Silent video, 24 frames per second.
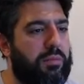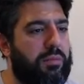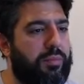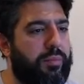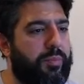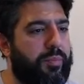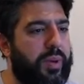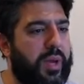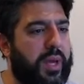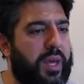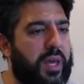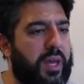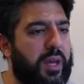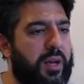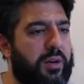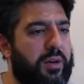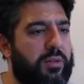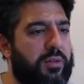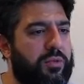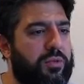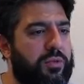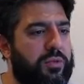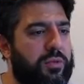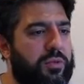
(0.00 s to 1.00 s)

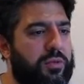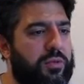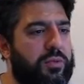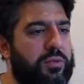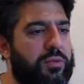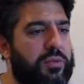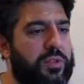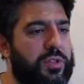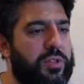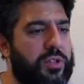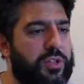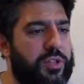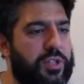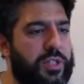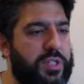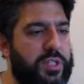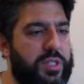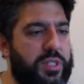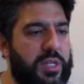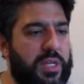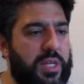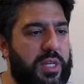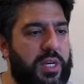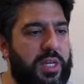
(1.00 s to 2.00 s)
Picking your
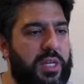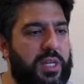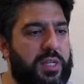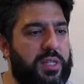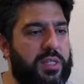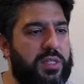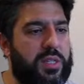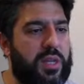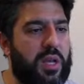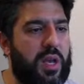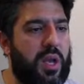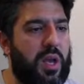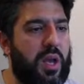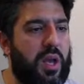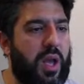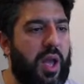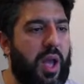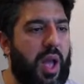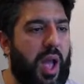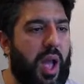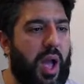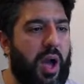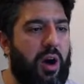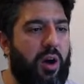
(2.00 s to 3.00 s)
DCs,
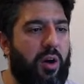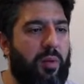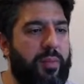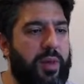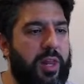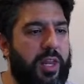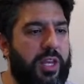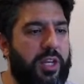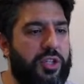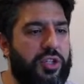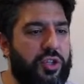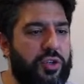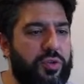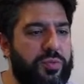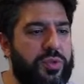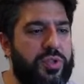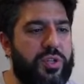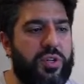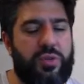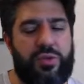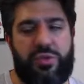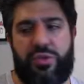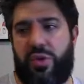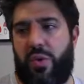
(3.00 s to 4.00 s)
how many
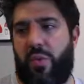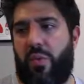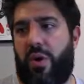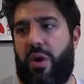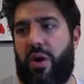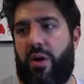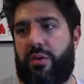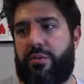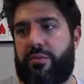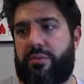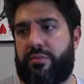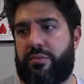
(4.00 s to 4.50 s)
tombstones you want.